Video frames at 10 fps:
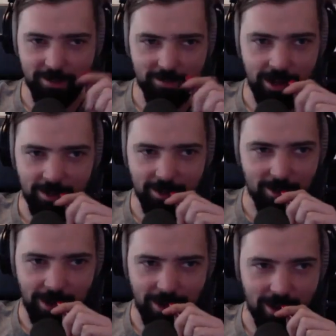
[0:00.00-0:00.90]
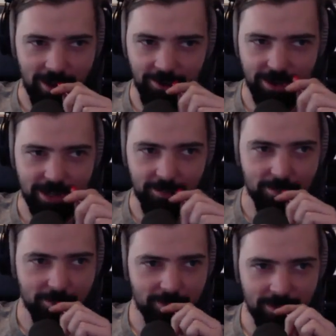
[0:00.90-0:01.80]
don't know why. Every time.
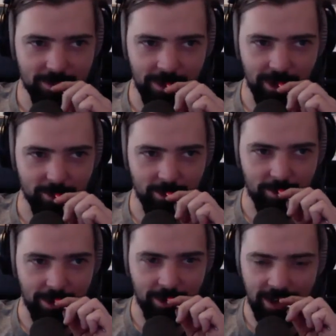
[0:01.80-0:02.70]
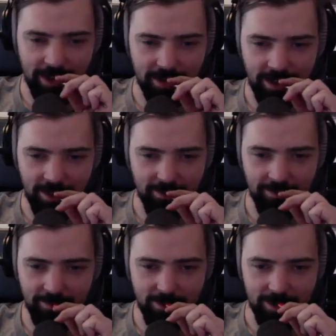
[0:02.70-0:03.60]
It's been like 3 podcasts now.
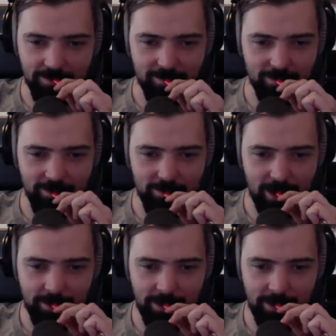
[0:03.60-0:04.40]
Just in my